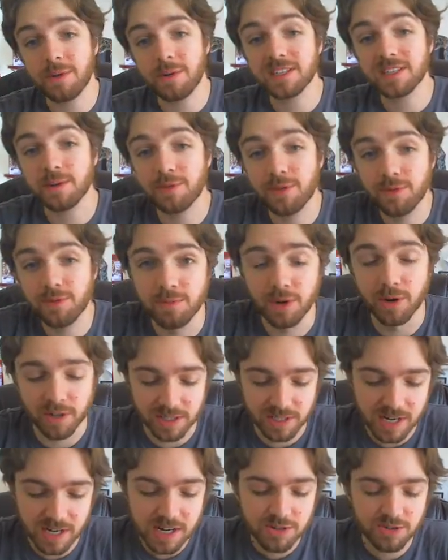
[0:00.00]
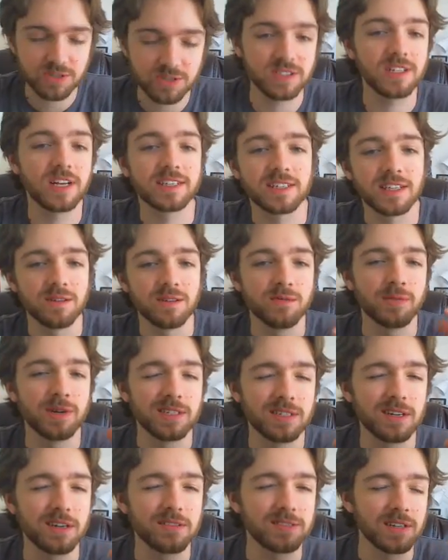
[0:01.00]
I picked up 3 books, and I usually like to limit
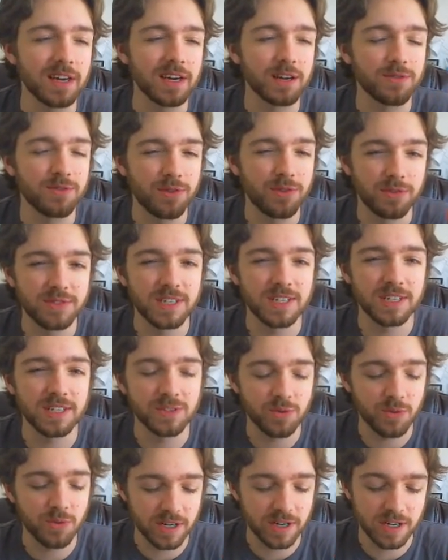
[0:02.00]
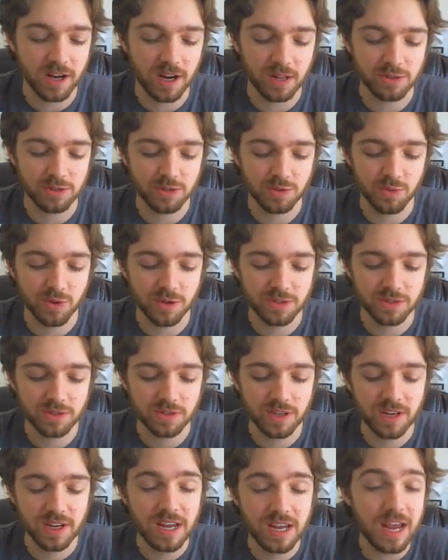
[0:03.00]
myself to like $15, $20
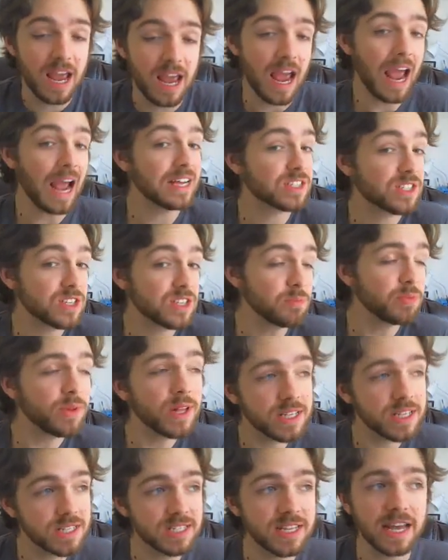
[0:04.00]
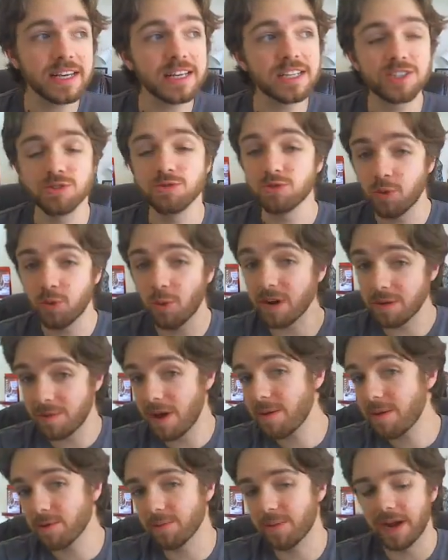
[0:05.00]
worth. Some places that gets you 20
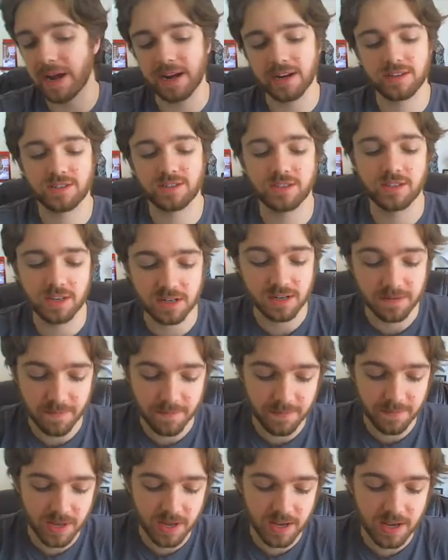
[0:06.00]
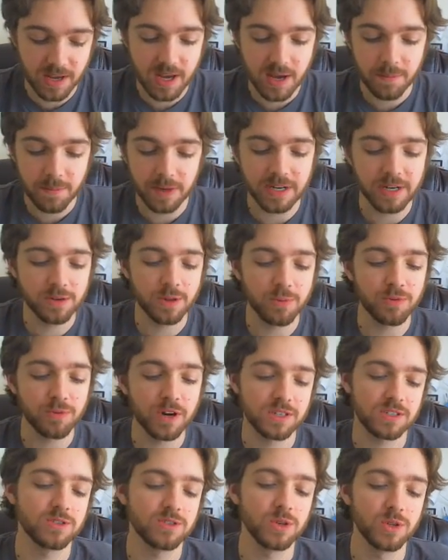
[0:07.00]
paperbacks, but here the
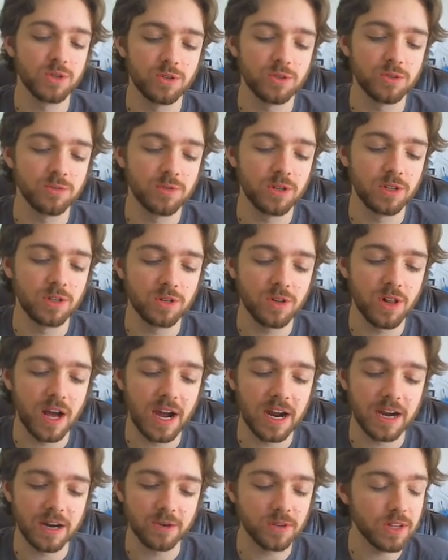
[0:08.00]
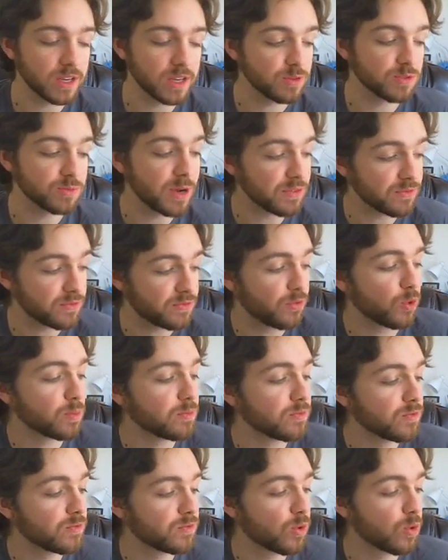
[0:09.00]
prices are a little higher. Like it was about
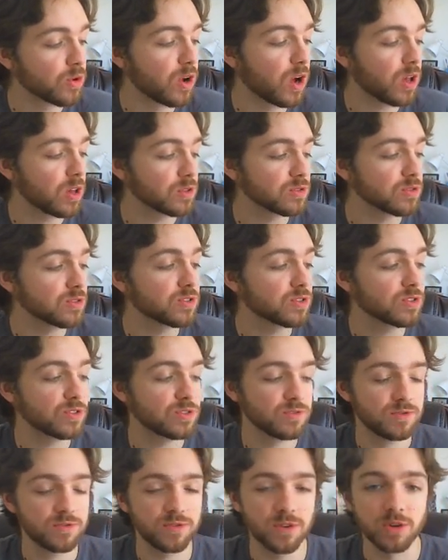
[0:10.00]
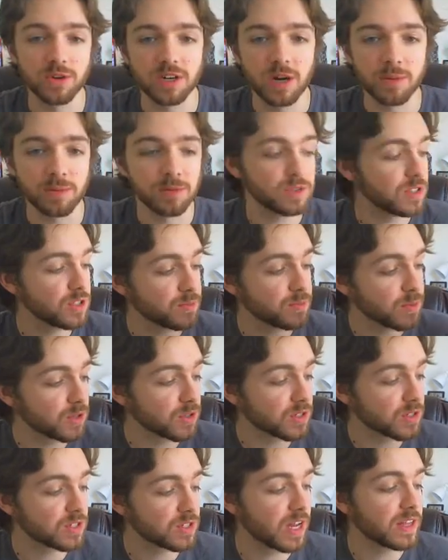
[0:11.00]
$4 for a couple of these
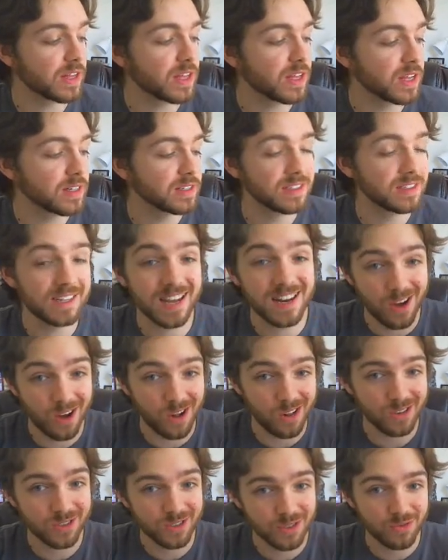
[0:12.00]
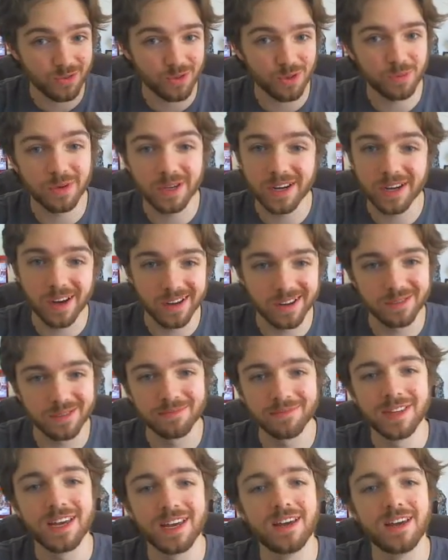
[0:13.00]
books, and then $10 for the big item,